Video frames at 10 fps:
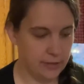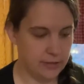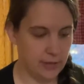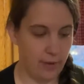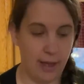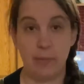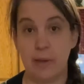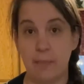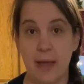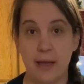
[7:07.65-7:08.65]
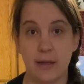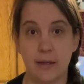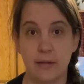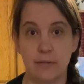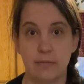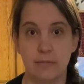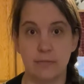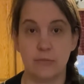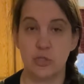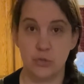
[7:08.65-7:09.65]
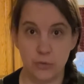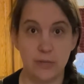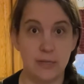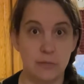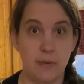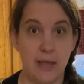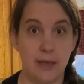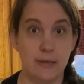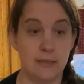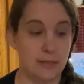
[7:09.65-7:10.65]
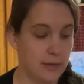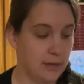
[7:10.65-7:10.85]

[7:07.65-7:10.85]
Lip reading: So I went back to these bags